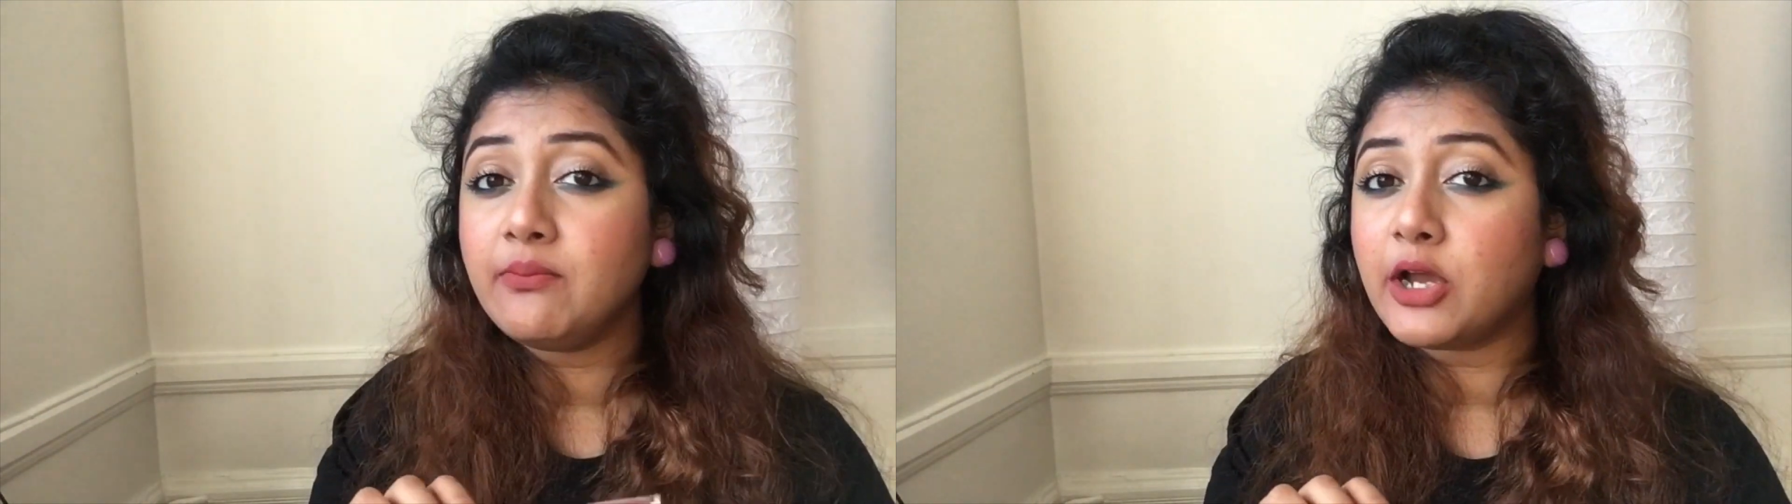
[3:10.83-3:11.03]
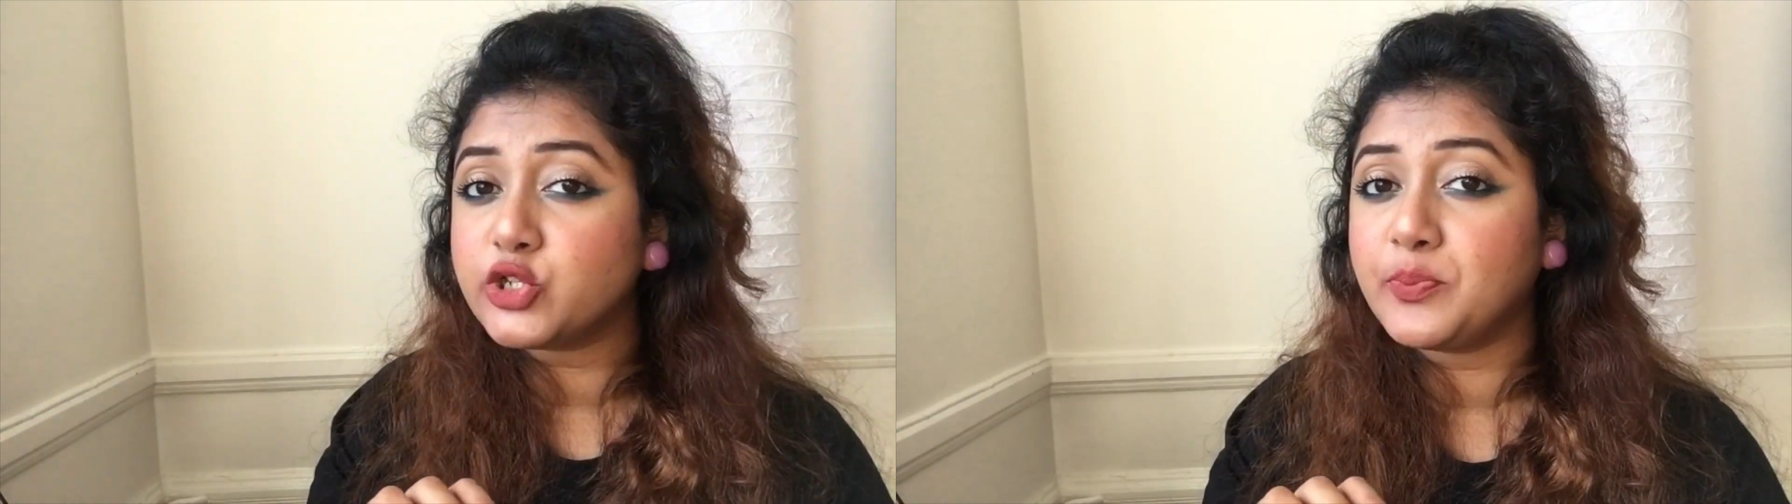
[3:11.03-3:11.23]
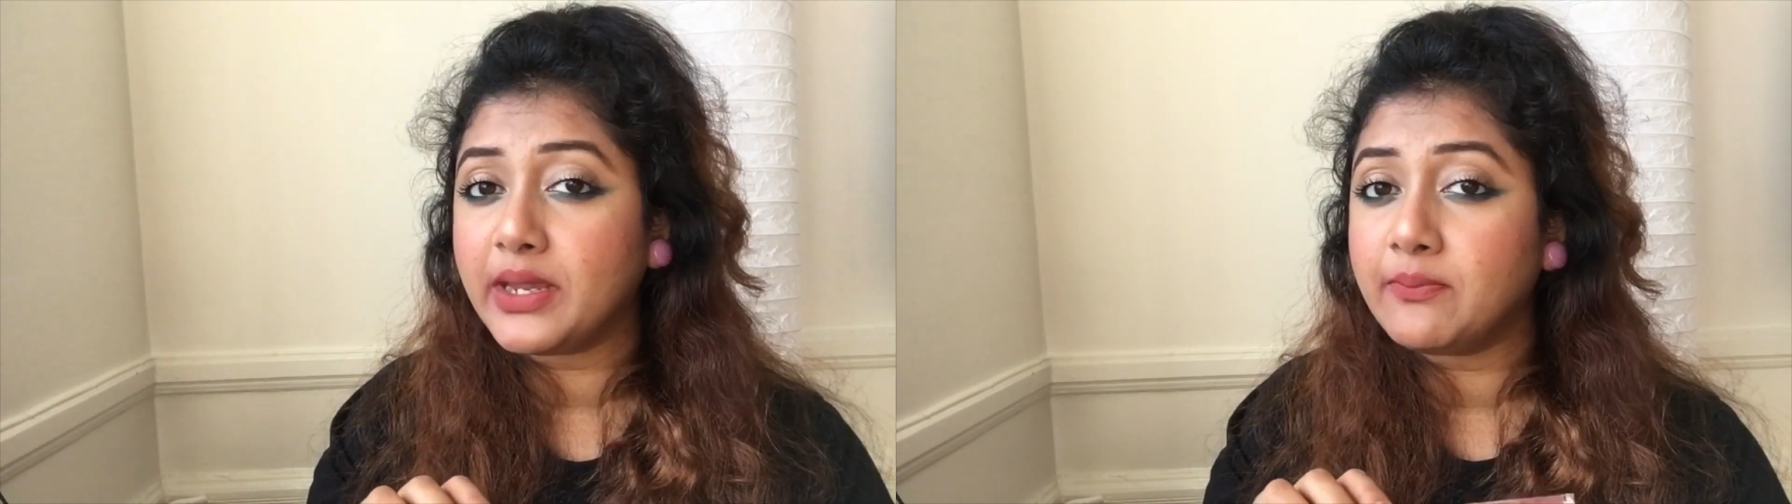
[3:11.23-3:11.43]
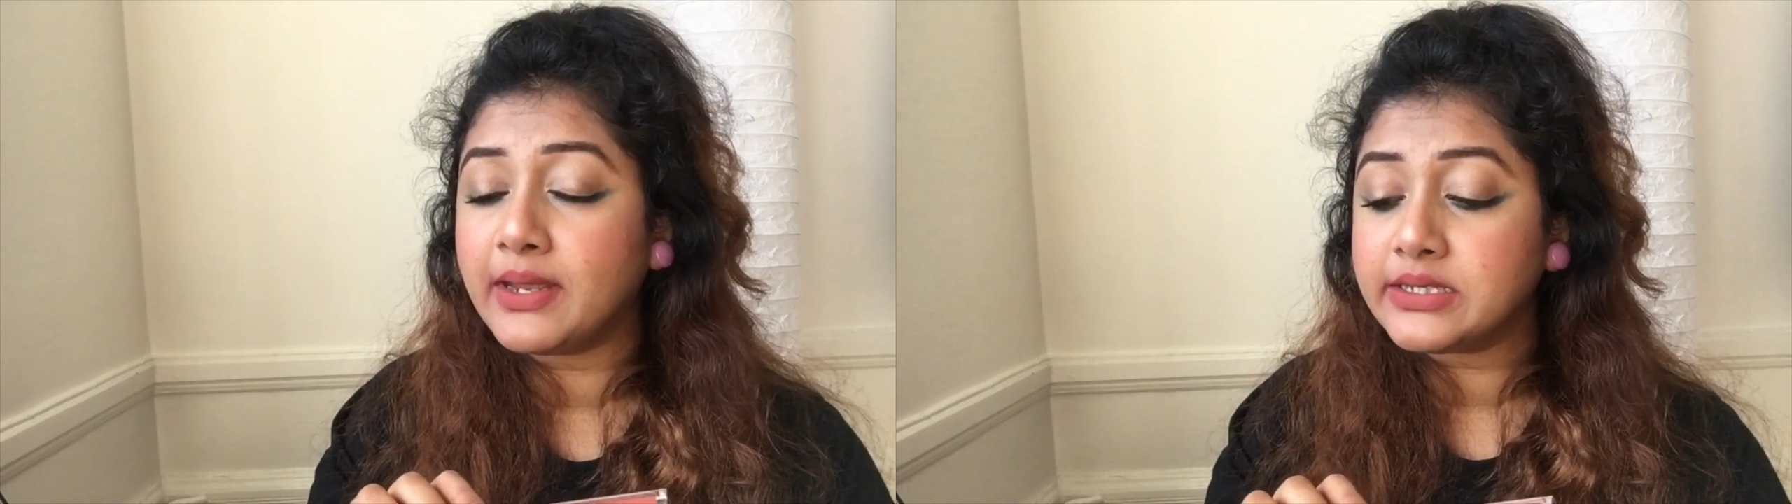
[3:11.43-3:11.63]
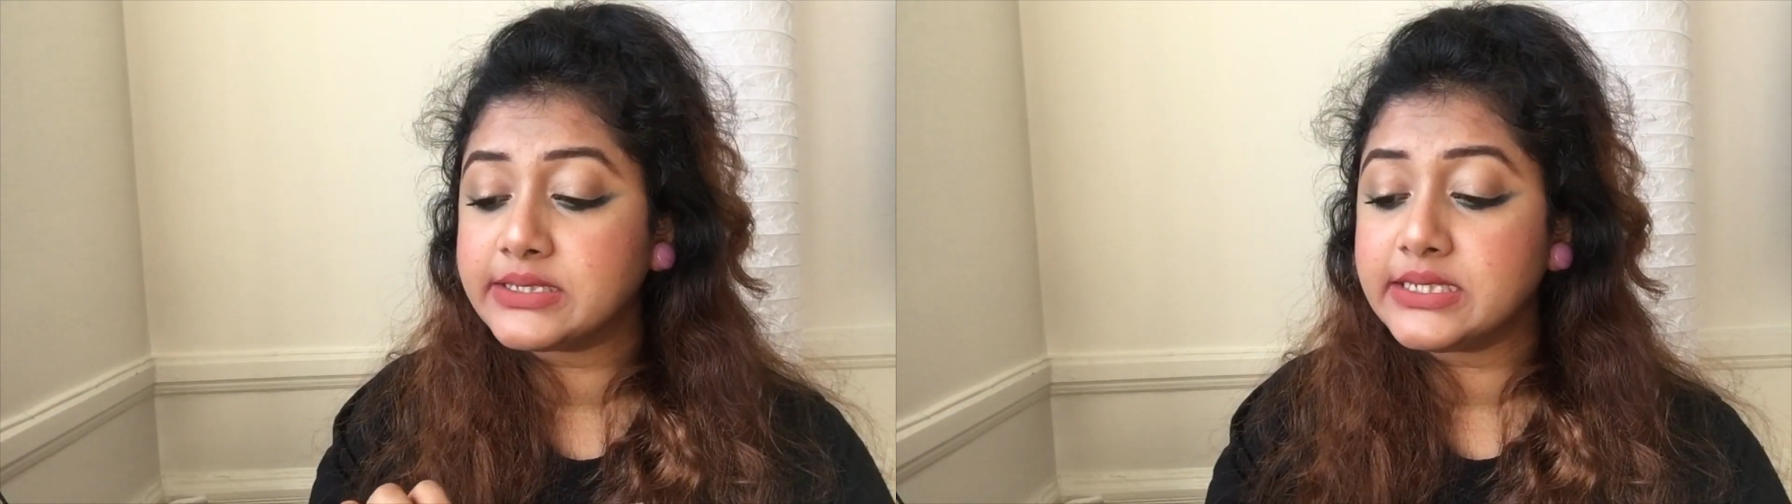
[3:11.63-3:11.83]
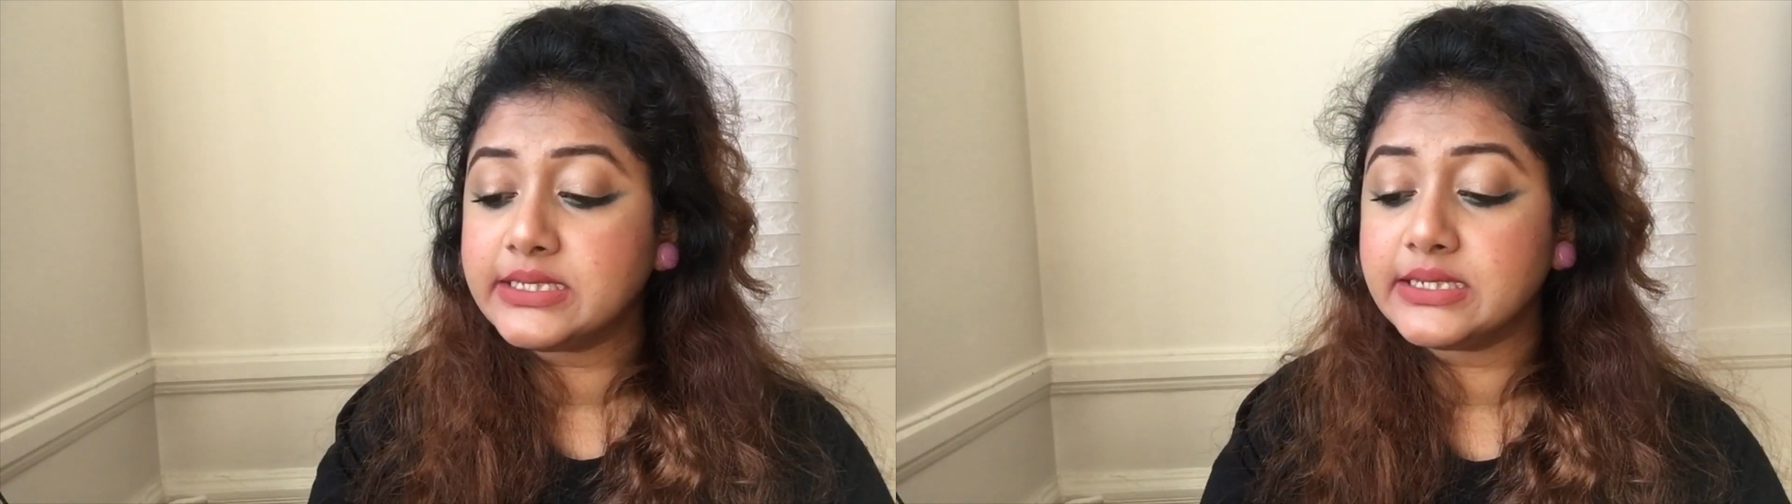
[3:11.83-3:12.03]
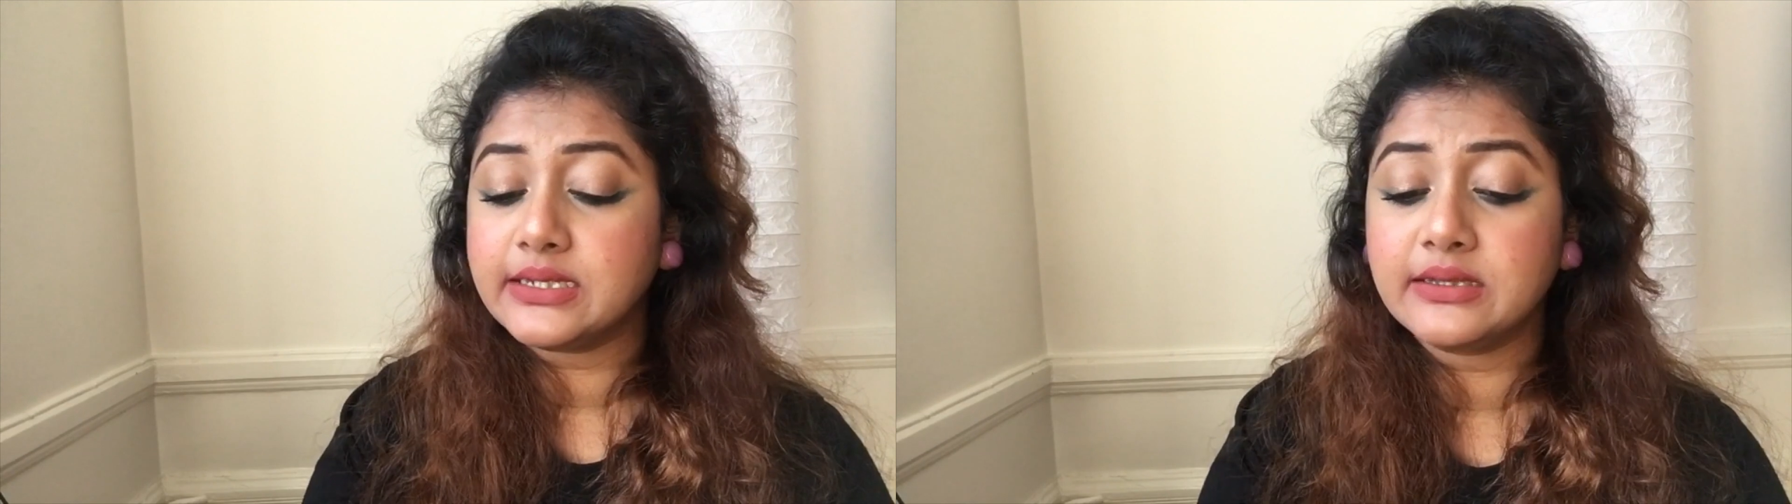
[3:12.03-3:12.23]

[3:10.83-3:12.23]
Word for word: much pigmented.